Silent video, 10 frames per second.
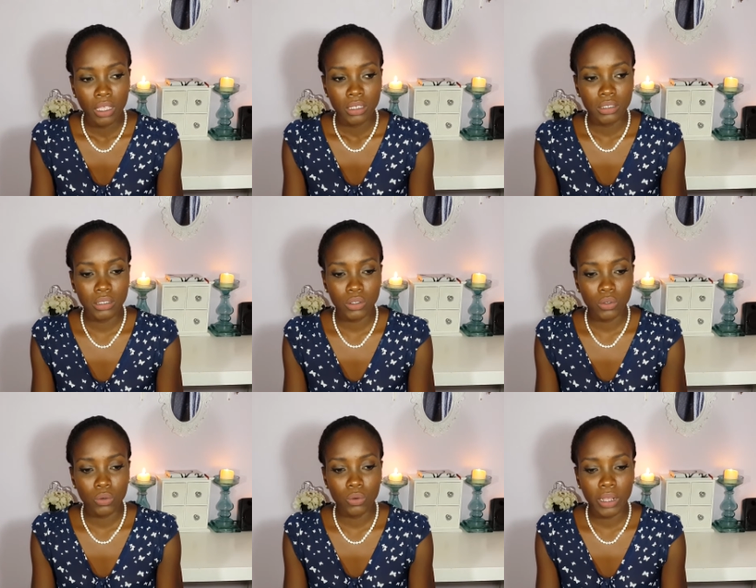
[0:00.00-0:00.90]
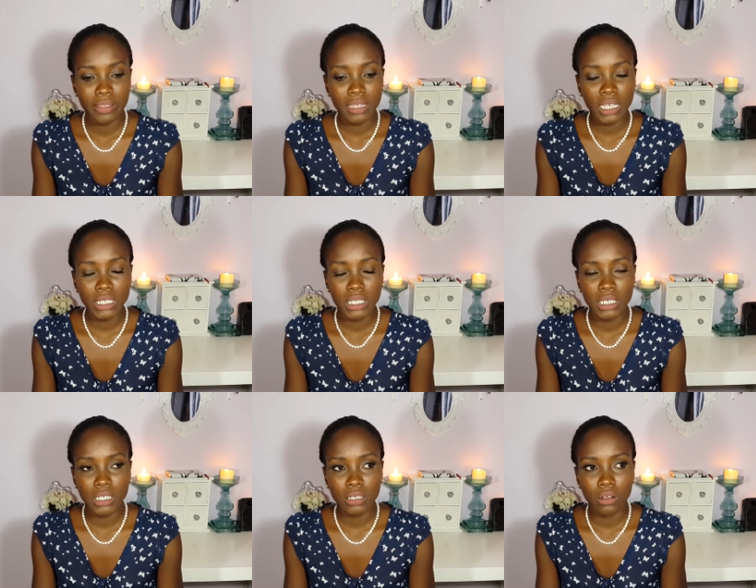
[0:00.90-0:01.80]
So I think I did
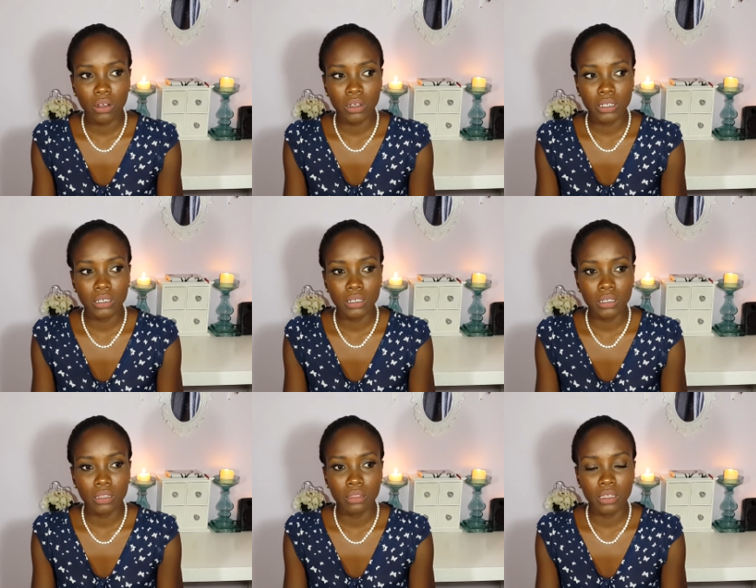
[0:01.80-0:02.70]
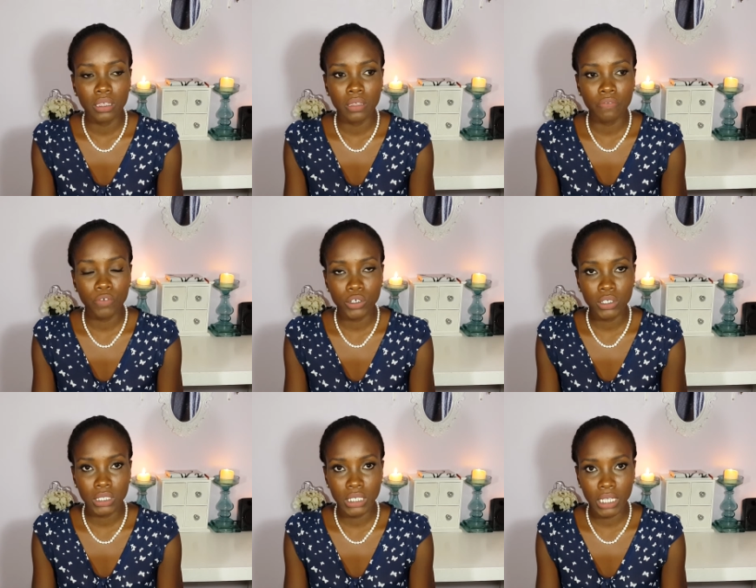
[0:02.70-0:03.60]
it on the
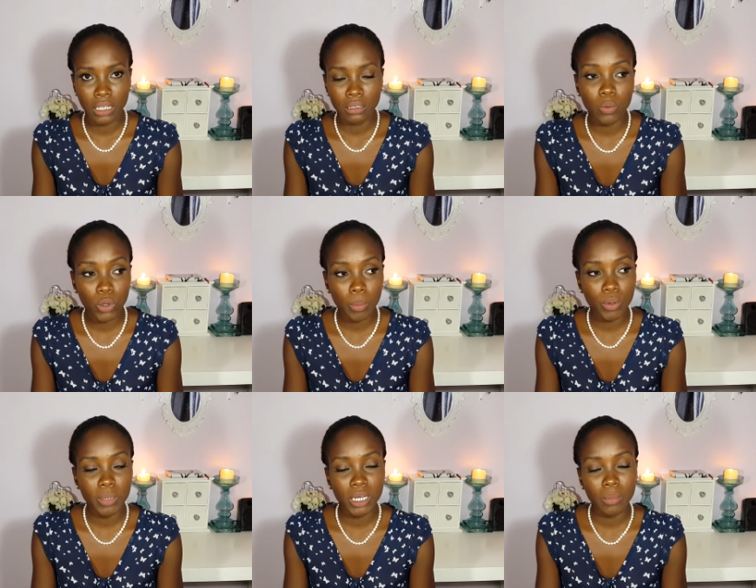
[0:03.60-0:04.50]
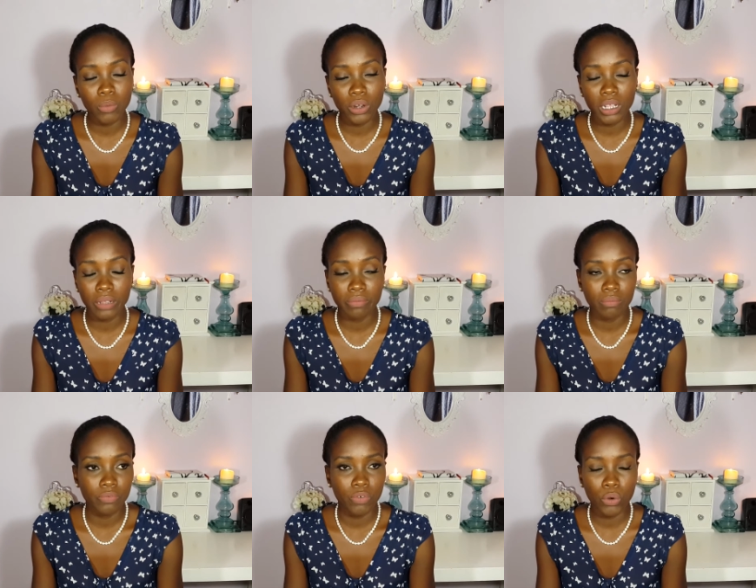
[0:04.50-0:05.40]
first day. I woke up on Monday morning at
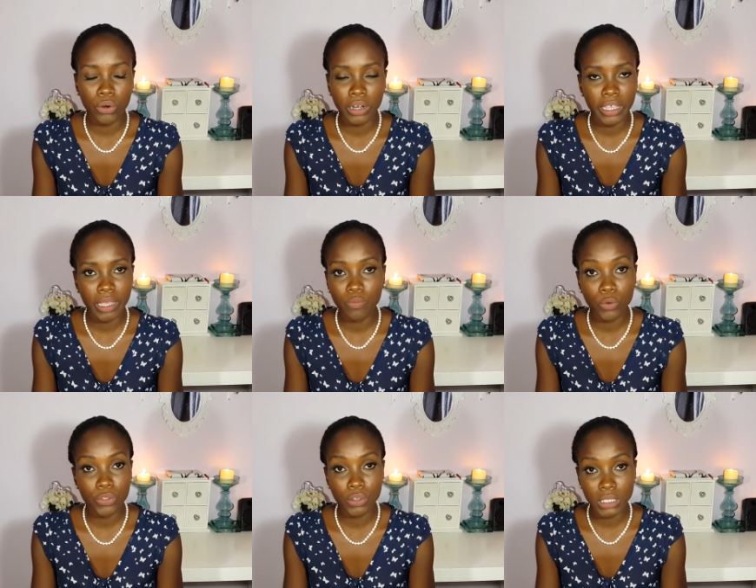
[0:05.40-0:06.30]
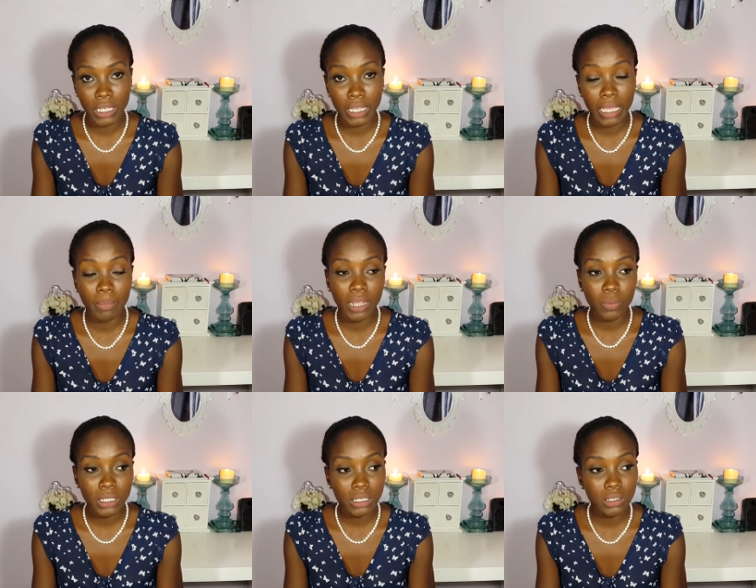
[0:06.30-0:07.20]
4 a.m., 4:30 a.m., and I
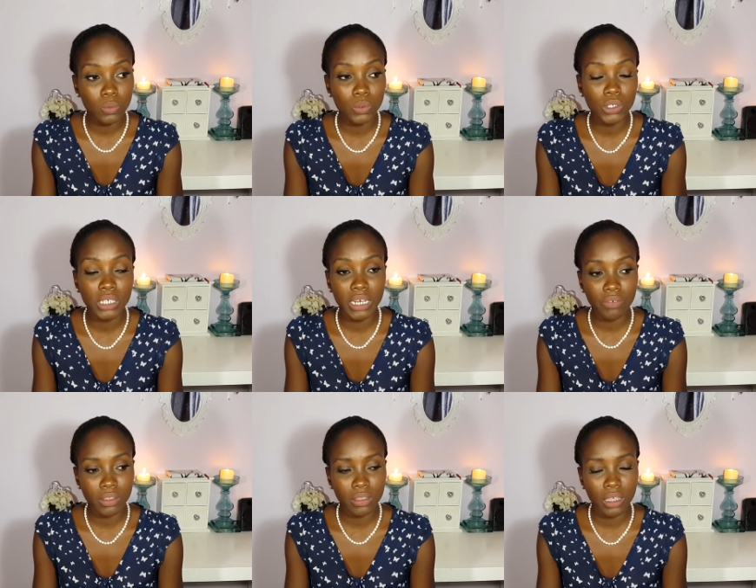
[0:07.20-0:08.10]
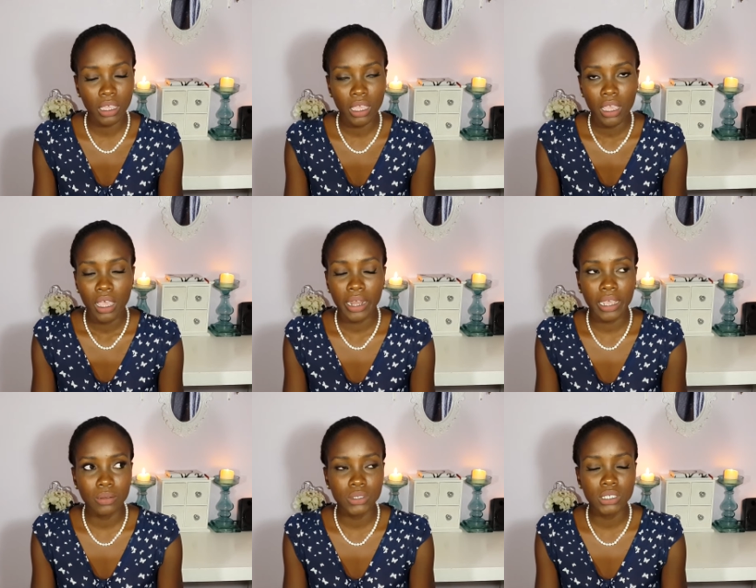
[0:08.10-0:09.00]
went into work and everything. And
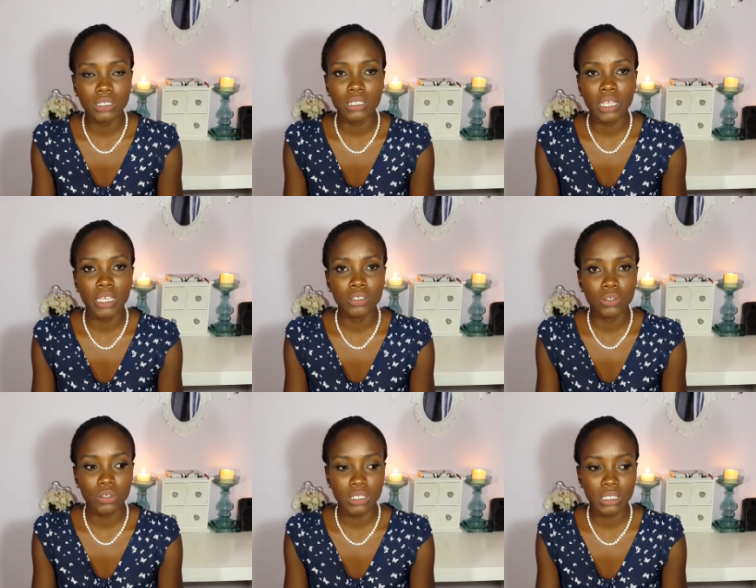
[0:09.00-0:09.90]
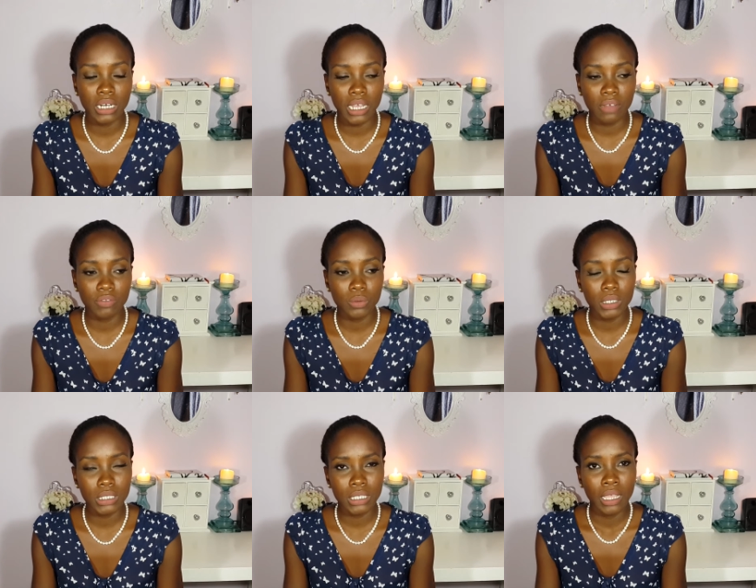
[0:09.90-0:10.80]
I was just exhausted
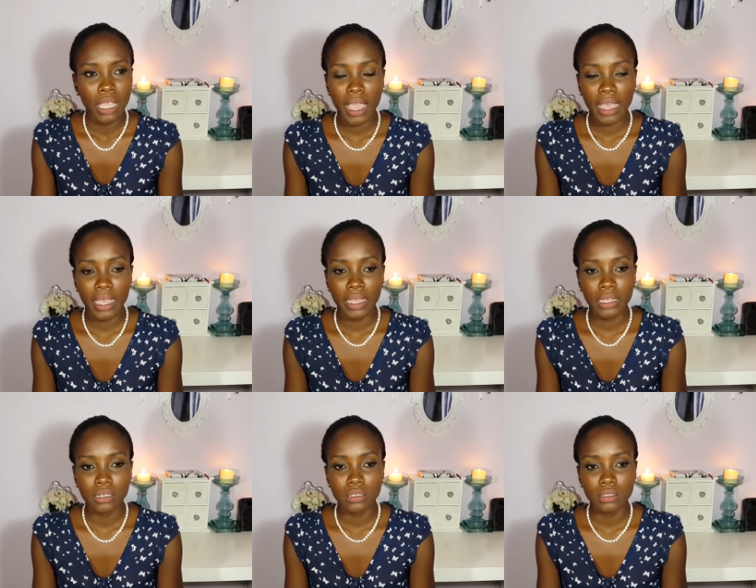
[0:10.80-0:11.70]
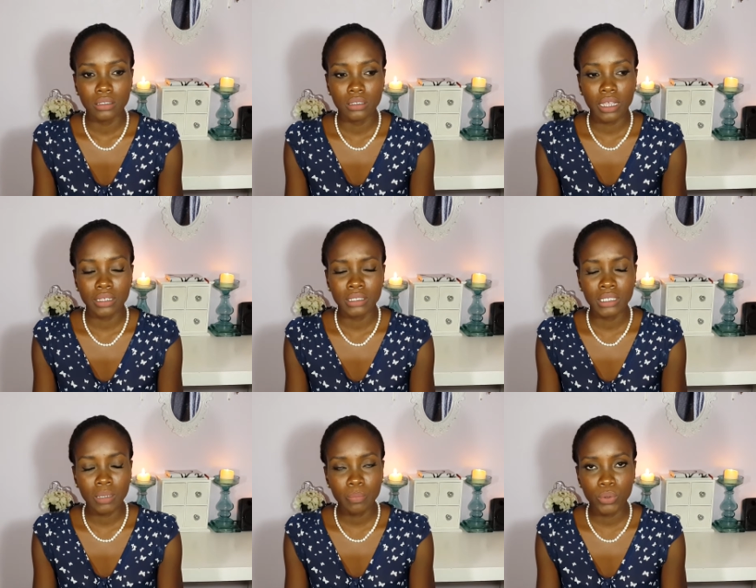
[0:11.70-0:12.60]
afterwards. And at
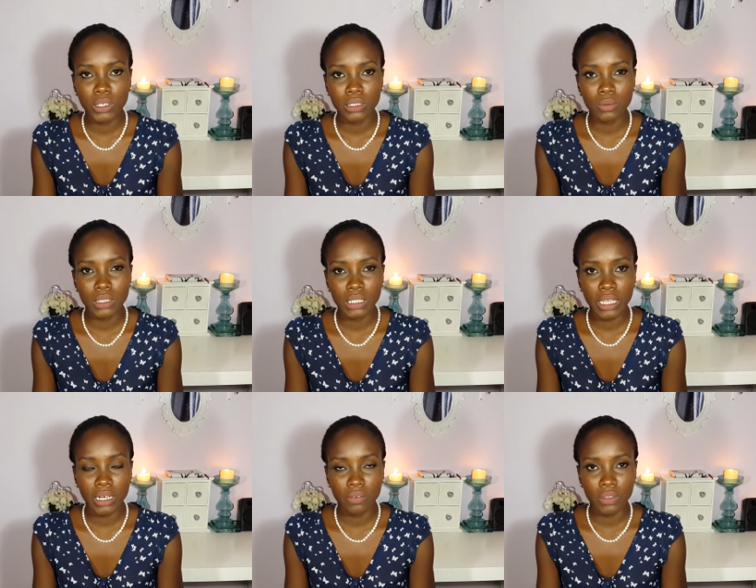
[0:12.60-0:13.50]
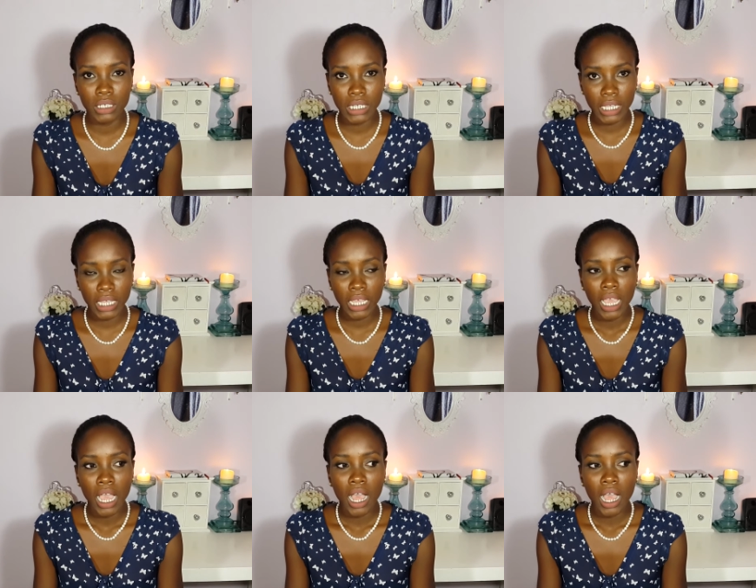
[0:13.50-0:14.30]
some point towards the end of the day,